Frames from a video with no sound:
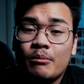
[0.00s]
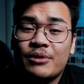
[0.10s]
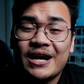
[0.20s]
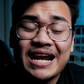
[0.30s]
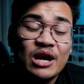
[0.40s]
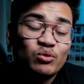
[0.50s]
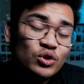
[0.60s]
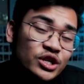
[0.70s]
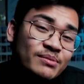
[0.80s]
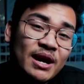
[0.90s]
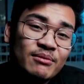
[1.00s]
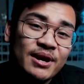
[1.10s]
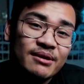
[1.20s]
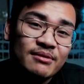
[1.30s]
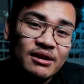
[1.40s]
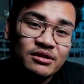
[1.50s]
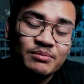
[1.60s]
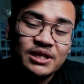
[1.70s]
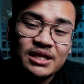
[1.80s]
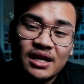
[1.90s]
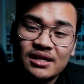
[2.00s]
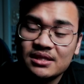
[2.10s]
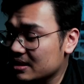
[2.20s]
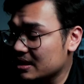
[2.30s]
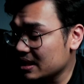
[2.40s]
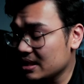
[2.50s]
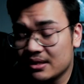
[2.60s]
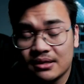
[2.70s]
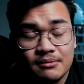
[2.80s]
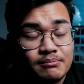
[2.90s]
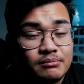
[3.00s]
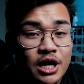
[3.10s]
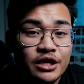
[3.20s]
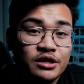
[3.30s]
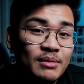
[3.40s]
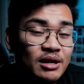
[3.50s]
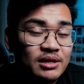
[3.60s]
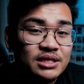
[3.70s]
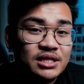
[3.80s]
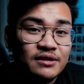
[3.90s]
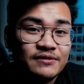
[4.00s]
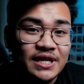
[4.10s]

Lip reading: but I worked my way around it because the monitor mount itself